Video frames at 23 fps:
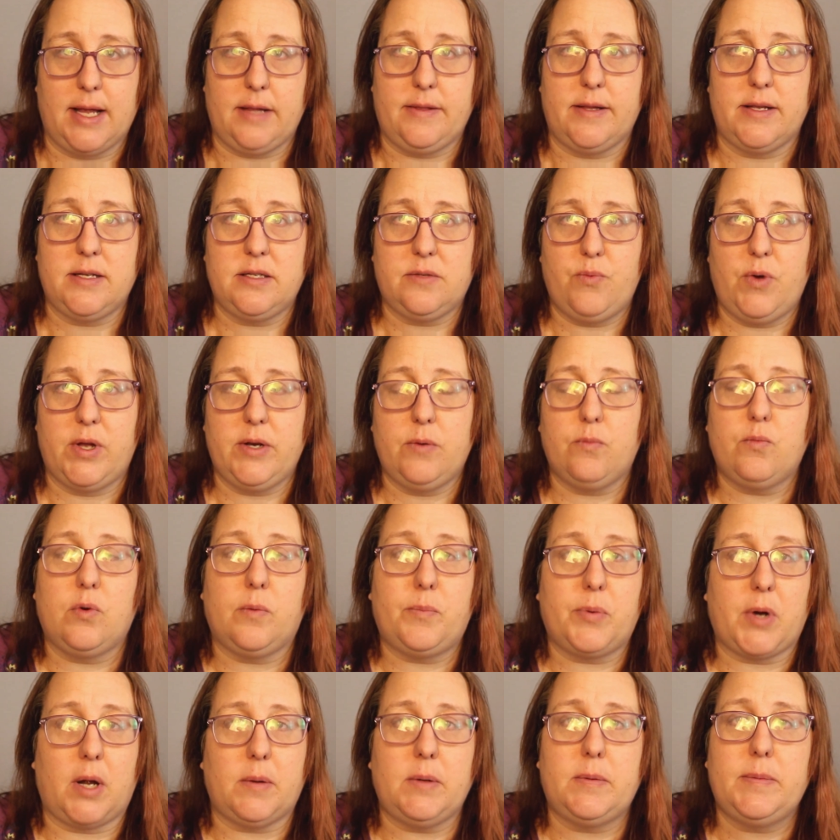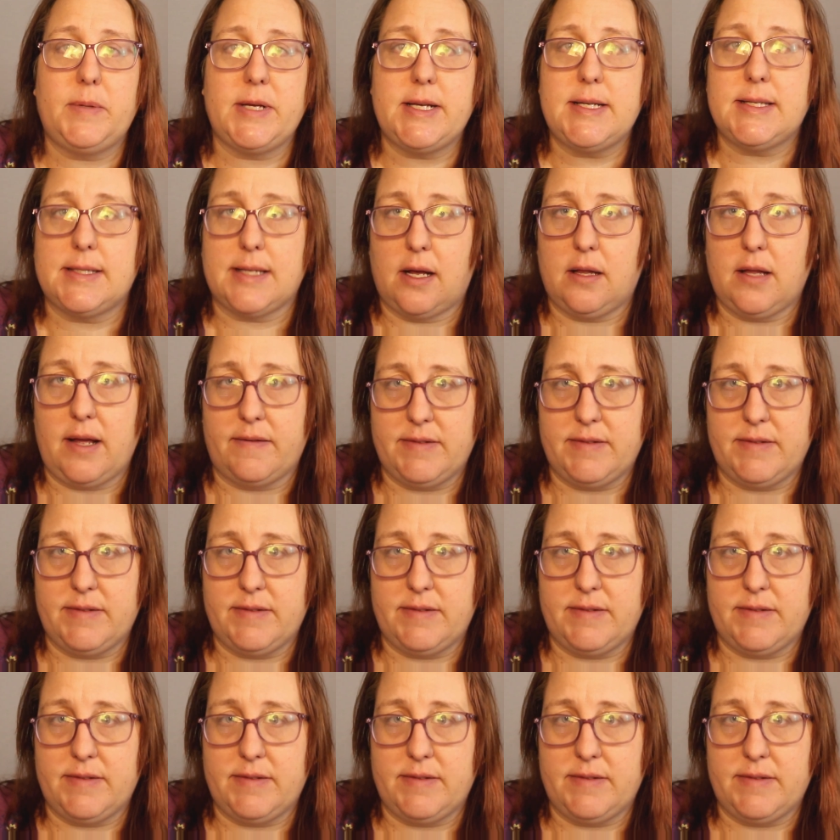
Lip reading: and this one will probably sell.